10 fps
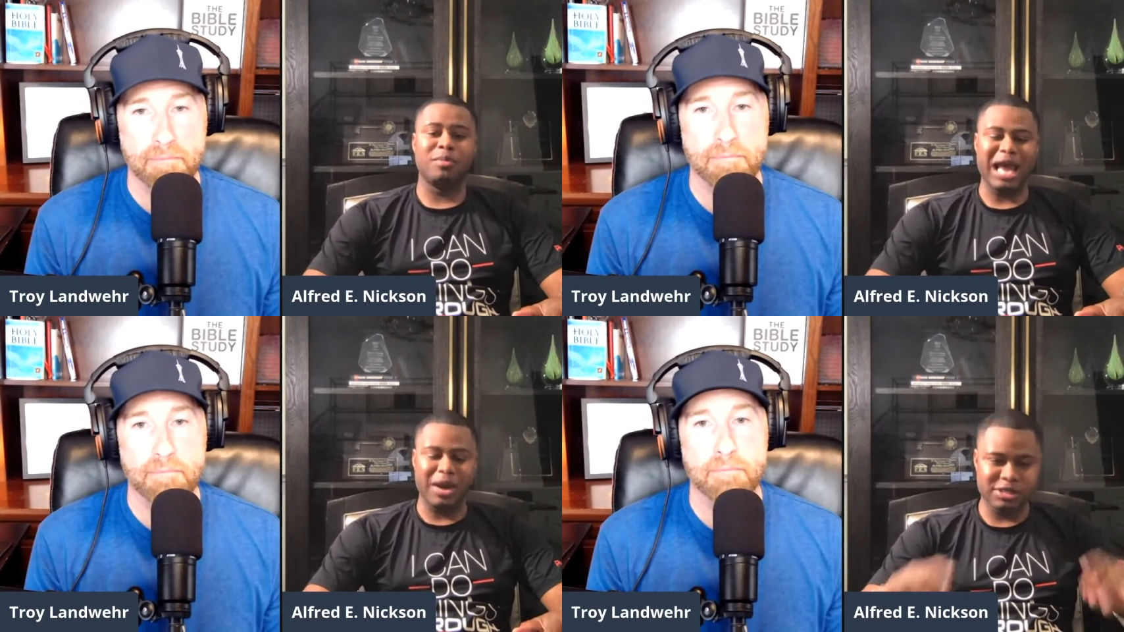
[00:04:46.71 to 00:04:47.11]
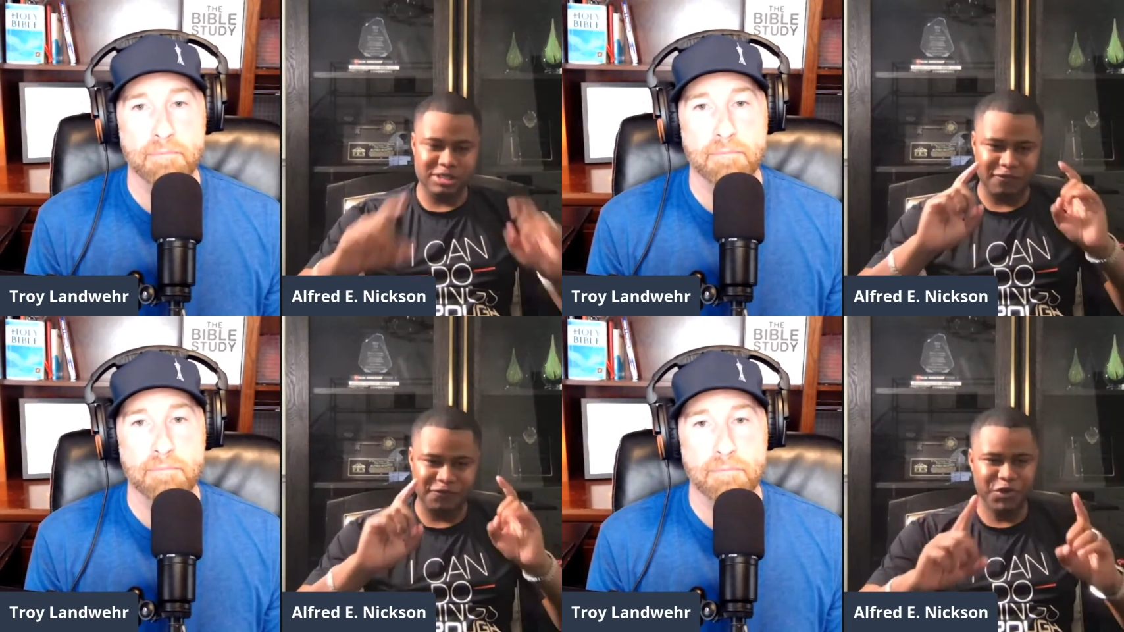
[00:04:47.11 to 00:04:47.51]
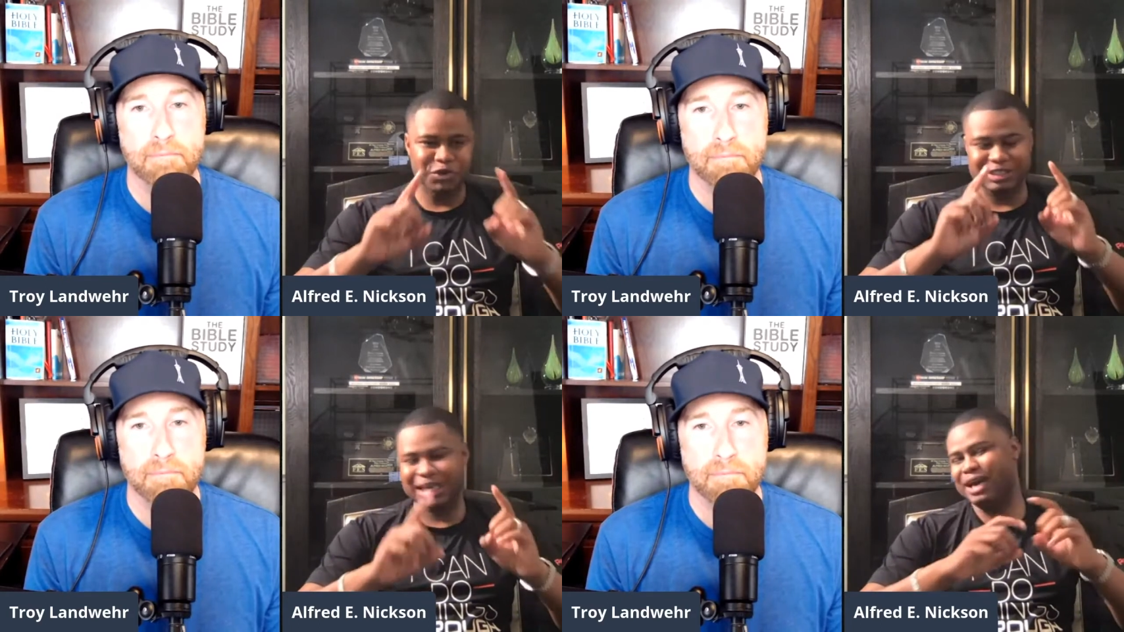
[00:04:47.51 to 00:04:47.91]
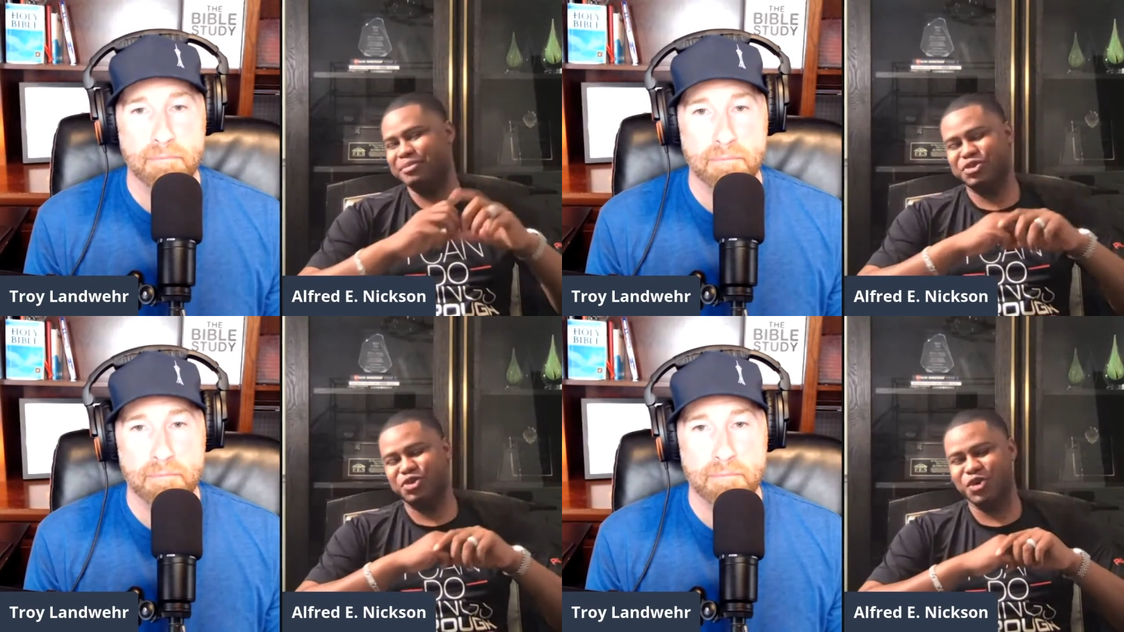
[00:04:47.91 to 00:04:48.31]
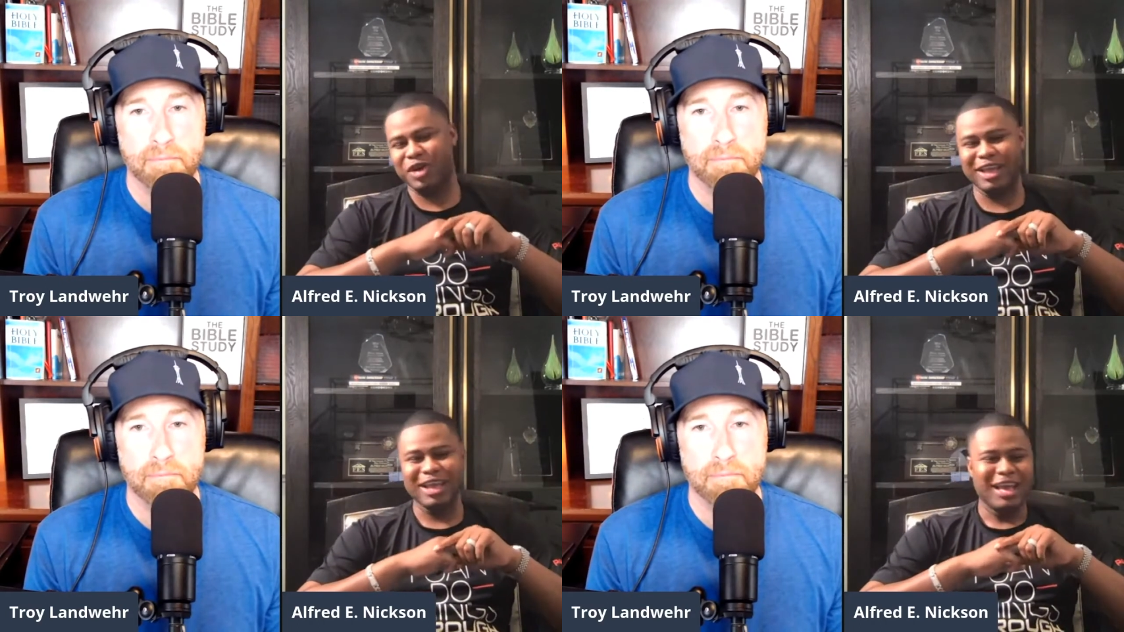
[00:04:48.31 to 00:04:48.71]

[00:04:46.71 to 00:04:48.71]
Speaker 1: And that was the first time, Troy,